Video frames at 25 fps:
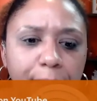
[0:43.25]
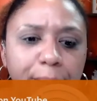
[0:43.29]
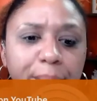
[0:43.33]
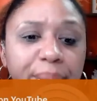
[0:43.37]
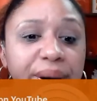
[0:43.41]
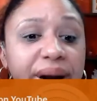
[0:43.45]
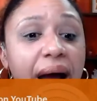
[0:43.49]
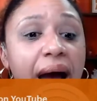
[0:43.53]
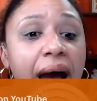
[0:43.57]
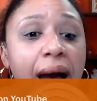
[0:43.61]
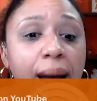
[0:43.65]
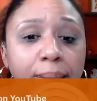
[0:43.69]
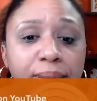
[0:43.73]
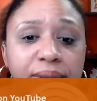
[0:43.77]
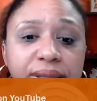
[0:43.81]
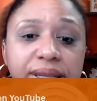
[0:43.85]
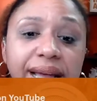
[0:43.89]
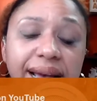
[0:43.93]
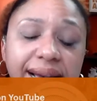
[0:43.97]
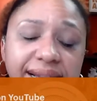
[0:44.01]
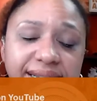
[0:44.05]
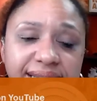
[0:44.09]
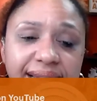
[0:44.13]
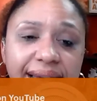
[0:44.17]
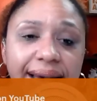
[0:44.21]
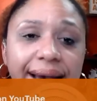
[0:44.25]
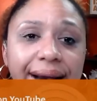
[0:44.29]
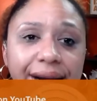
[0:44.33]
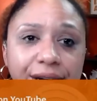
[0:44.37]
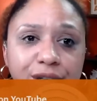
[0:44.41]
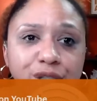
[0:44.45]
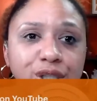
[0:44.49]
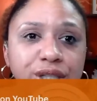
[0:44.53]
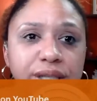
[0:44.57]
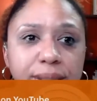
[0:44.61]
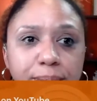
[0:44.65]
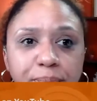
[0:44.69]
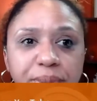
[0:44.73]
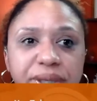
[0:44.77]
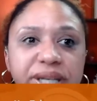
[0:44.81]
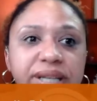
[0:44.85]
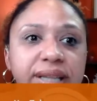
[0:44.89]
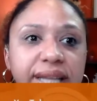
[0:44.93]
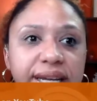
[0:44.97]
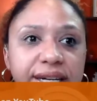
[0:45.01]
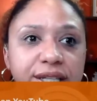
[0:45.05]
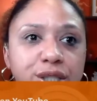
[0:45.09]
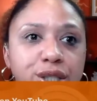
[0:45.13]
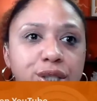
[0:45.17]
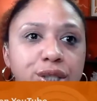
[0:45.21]
But I'm glad to actually be
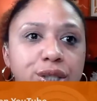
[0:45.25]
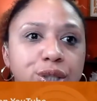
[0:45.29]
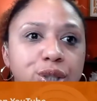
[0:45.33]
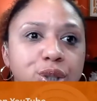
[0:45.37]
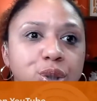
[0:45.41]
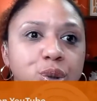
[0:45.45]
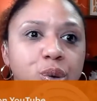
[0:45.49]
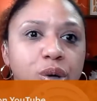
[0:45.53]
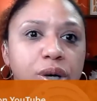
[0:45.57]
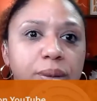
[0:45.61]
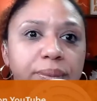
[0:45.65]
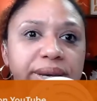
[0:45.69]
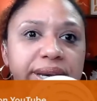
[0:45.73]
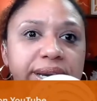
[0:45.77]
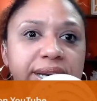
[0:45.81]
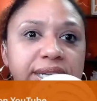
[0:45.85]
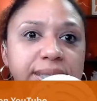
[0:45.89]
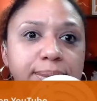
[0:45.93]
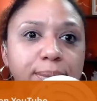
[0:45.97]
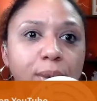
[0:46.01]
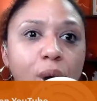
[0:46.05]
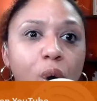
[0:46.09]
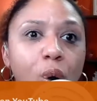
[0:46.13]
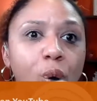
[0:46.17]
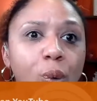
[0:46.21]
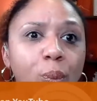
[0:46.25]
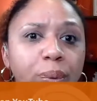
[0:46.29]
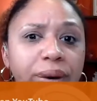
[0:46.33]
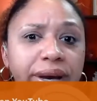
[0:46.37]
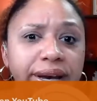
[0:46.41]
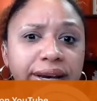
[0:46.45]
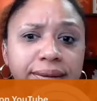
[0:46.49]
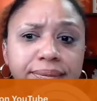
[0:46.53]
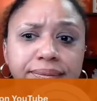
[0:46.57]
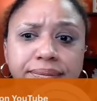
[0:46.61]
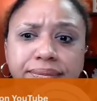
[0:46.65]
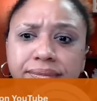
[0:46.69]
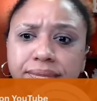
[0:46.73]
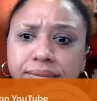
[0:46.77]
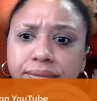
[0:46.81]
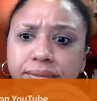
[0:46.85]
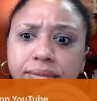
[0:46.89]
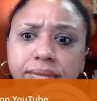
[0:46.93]
late to the story because I'm hoping